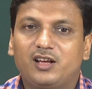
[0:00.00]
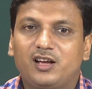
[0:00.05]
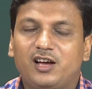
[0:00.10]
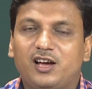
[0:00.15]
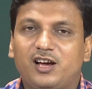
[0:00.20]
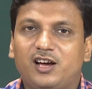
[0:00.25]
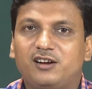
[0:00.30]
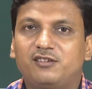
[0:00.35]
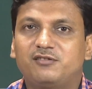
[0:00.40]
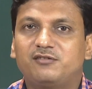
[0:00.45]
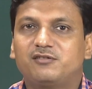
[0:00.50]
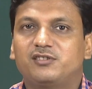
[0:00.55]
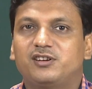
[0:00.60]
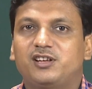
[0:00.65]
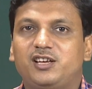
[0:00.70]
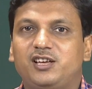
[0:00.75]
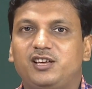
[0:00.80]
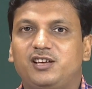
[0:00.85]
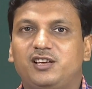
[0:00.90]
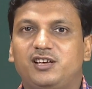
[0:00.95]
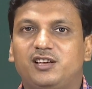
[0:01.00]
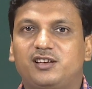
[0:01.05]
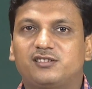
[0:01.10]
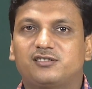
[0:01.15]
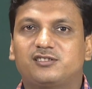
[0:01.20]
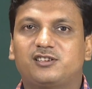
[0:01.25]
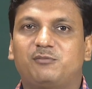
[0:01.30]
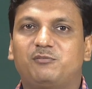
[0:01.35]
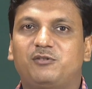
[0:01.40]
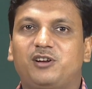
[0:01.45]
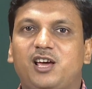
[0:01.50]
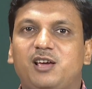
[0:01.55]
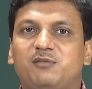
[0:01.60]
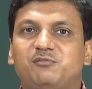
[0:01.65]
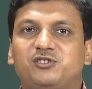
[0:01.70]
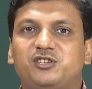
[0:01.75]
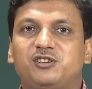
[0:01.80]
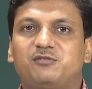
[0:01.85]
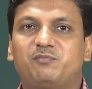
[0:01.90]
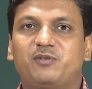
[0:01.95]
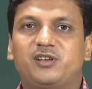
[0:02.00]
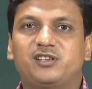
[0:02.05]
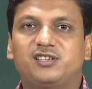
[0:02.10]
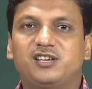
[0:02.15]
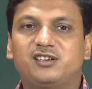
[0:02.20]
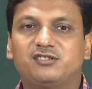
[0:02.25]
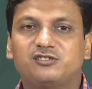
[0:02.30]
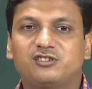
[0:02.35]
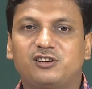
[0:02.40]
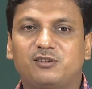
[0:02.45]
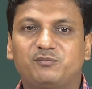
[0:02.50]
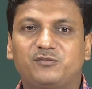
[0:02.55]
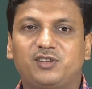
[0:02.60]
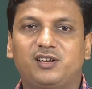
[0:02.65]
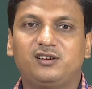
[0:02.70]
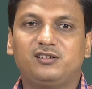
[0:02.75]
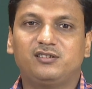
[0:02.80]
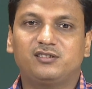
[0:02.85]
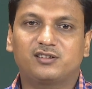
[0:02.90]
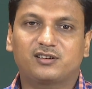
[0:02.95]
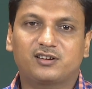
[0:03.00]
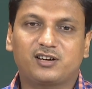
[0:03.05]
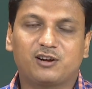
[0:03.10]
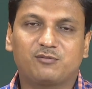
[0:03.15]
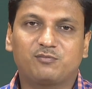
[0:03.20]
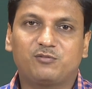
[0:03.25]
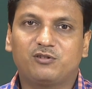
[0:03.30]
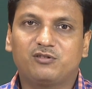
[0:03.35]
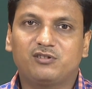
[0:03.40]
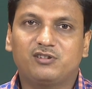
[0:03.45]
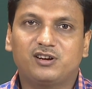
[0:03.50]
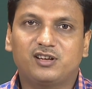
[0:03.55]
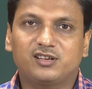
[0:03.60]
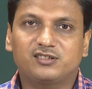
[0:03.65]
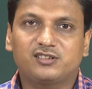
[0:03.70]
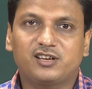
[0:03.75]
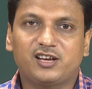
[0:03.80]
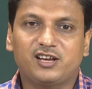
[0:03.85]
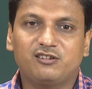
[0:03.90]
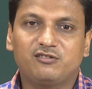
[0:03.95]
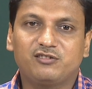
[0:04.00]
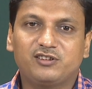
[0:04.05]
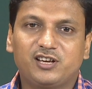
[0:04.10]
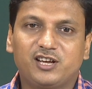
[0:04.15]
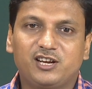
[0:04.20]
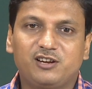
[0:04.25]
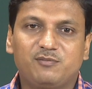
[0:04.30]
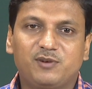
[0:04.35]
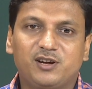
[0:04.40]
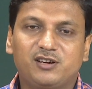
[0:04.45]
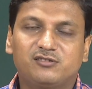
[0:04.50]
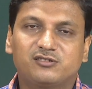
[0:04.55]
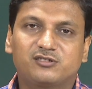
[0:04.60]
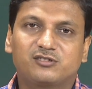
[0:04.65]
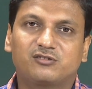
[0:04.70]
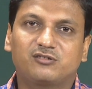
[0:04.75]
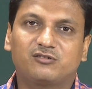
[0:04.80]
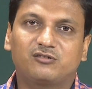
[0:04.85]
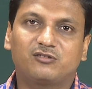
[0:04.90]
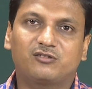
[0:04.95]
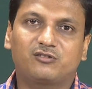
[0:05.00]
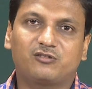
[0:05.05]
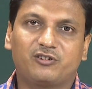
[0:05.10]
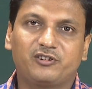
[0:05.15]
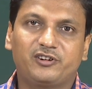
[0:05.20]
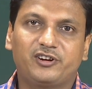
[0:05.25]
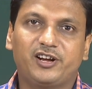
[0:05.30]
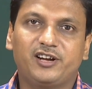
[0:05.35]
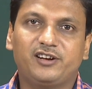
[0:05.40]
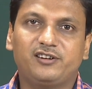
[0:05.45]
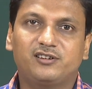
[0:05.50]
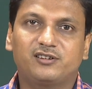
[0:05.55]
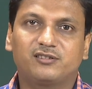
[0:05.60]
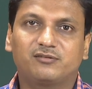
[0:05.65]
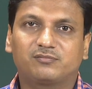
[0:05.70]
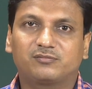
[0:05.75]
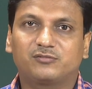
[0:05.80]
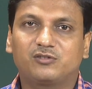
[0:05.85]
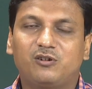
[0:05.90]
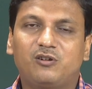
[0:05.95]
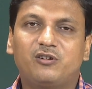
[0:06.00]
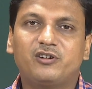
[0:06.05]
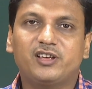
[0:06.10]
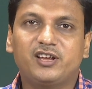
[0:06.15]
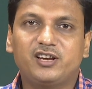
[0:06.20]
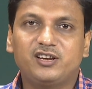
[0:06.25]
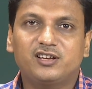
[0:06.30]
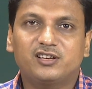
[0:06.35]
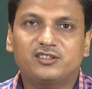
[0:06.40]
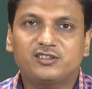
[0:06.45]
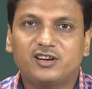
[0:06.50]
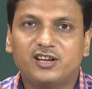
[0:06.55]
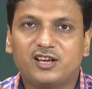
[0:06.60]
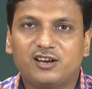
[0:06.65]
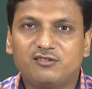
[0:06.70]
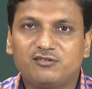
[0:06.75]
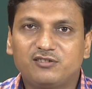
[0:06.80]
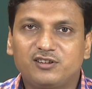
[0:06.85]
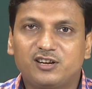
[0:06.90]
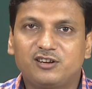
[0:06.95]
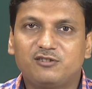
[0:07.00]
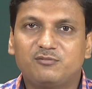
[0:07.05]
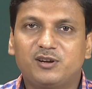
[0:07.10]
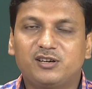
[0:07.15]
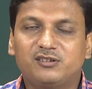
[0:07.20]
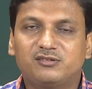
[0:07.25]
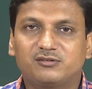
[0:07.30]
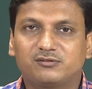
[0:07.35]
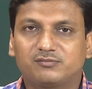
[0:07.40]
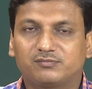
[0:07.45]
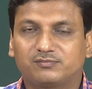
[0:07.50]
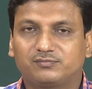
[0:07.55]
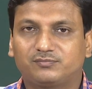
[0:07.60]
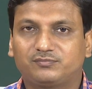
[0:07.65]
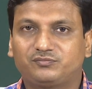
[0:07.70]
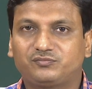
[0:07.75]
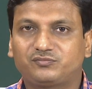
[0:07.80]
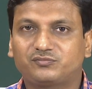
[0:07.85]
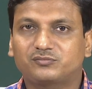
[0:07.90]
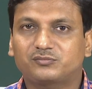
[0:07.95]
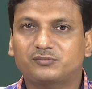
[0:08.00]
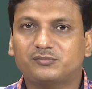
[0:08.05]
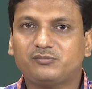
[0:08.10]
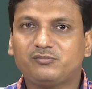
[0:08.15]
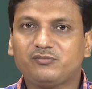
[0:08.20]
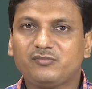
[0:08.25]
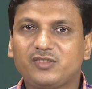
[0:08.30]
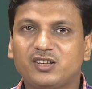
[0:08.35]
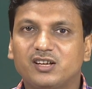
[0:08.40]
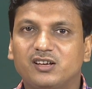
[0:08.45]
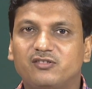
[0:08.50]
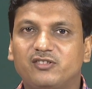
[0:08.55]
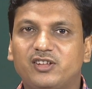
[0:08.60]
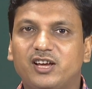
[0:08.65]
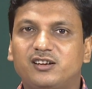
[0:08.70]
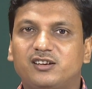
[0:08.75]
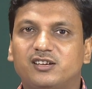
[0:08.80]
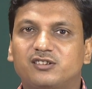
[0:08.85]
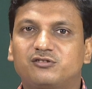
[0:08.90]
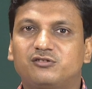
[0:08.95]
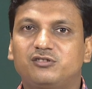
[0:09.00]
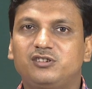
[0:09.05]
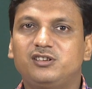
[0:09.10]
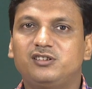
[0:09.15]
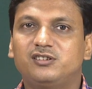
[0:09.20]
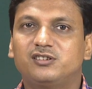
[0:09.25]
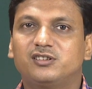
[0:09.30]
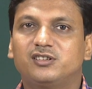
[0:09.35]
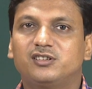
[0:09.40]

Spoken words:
and sometimes in presence of the carbon as the alloying elements content or any other alloying elements, that actually